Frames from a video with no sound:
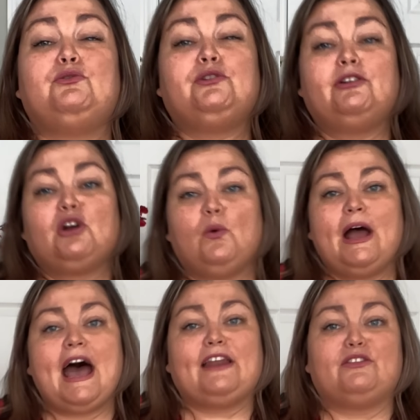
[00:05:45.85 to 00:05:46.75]
You could go
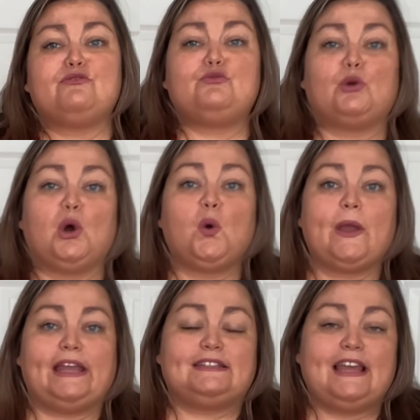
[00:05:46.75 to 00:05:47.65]
ahead and throw
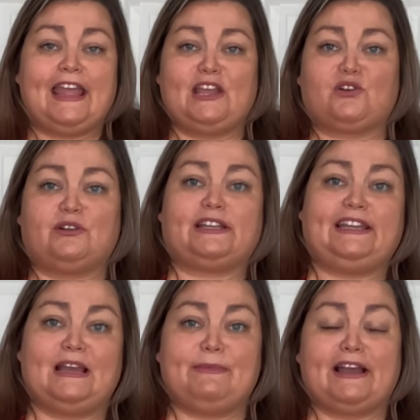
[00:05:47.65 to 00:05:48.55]
a tank or a
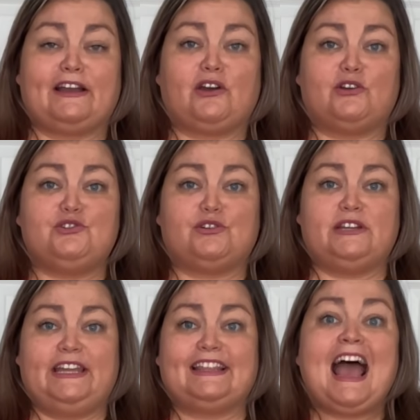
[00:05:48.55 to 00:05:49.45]
cami on
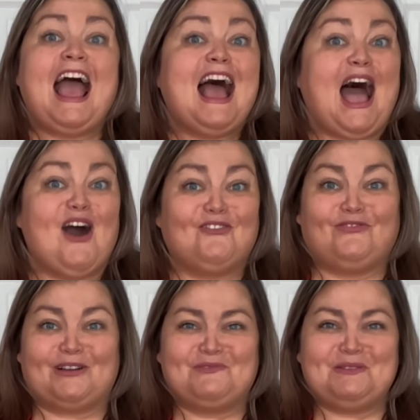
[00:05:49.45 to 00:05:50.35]
underneath how
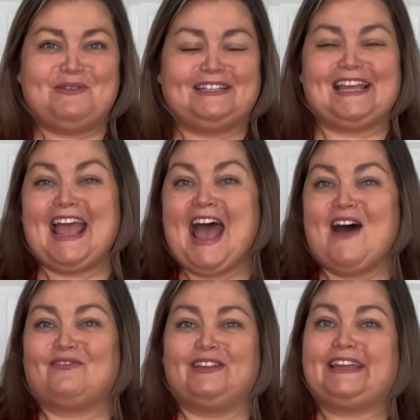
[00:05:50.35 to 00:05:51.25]
fun would it be to
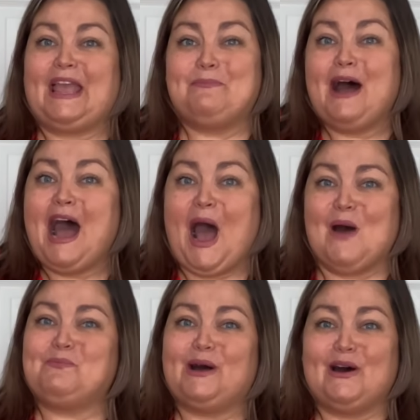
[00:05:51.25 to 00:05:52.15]
have like a
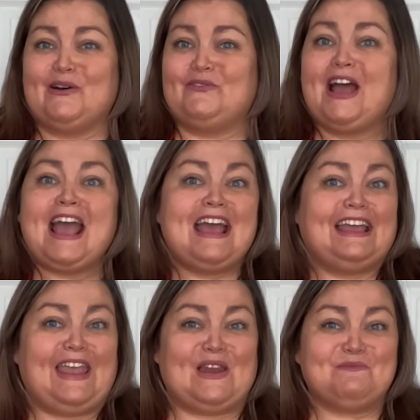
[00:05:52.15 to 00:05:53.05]
pop of
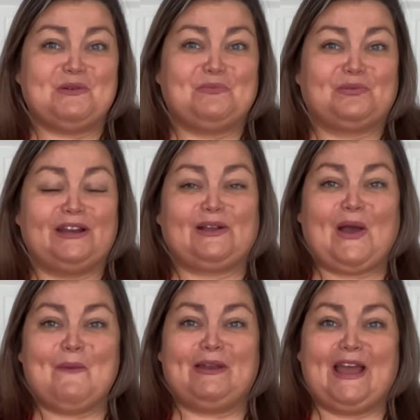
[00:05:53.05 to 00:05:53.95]
animal print
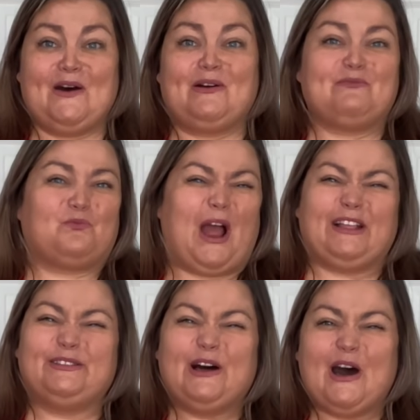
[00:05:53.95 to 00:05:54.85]
coming out?
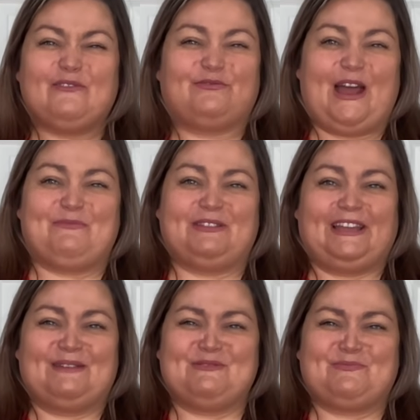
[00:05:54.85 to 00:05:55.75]
I love red with
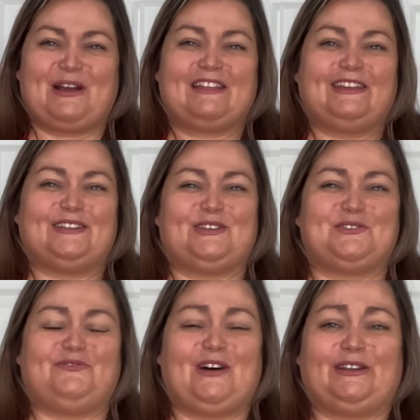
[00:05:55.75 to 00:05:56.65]
animal print. I think it's such
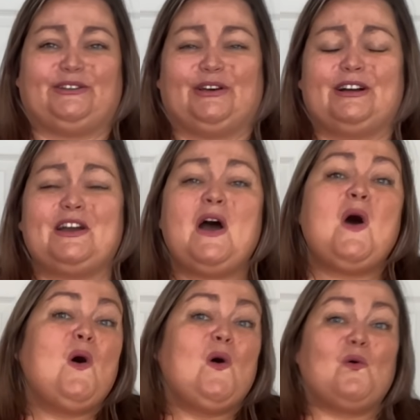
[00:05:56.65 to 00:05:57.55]
a fun look.
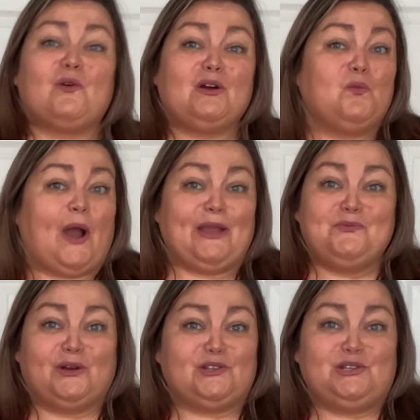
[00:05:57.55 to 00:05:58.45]
Or a white
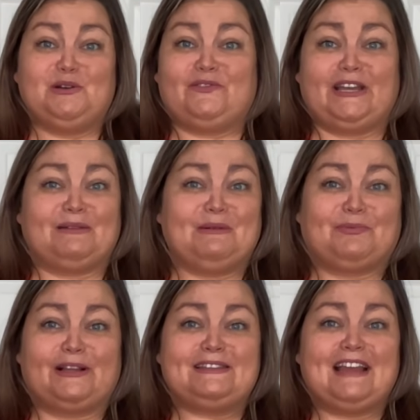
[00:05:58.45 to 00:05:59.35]
one too if animal
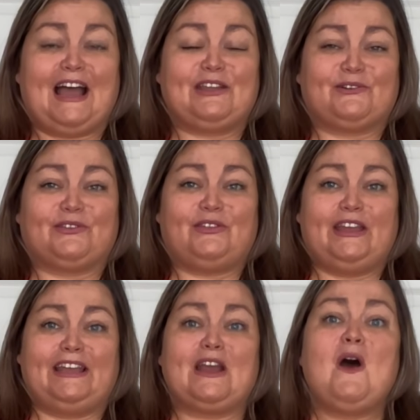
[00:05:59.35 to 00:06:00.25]
print's not your
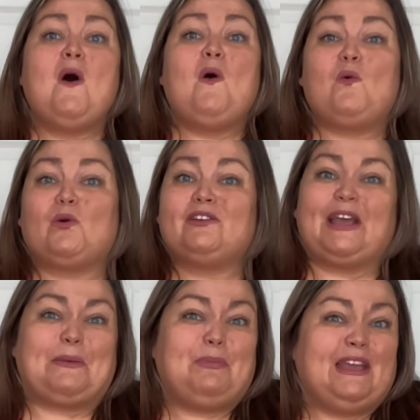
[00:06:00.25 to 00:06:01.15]
thing. Or
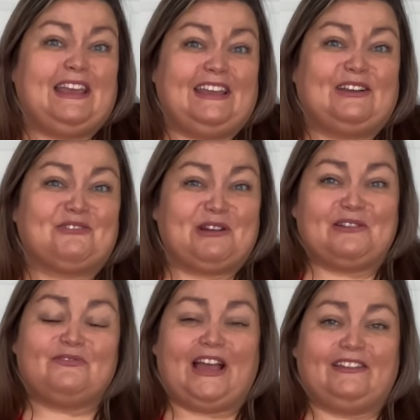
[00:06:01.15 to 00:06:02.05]
like pink
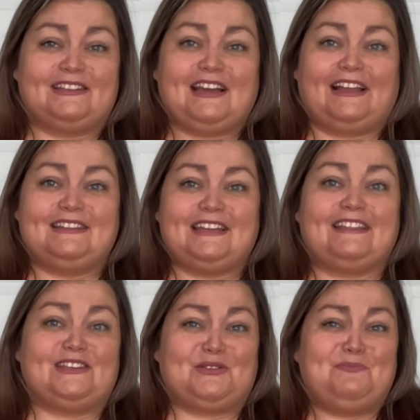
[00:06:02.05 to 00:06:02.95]
around Valentine's
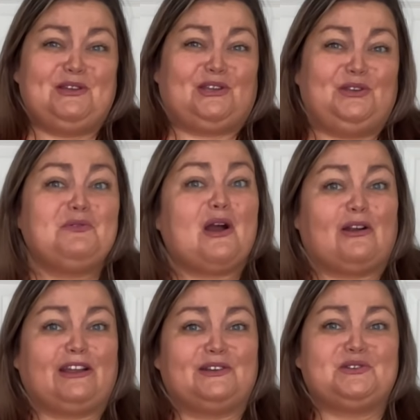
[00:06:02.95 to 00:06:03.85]
Day. This would be a cute
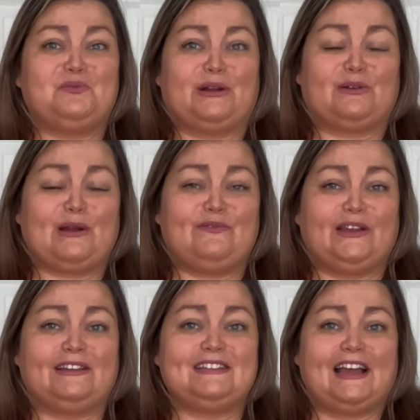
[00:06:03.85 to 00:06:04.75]
cardigan to wear around
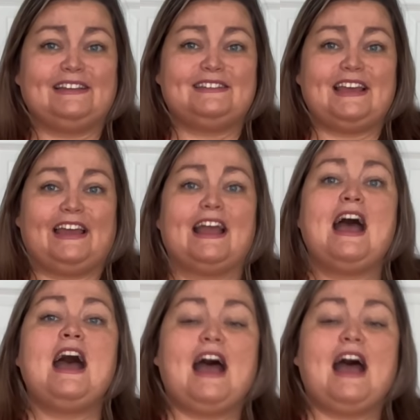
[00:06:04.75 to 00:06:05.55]
Valentine's Day.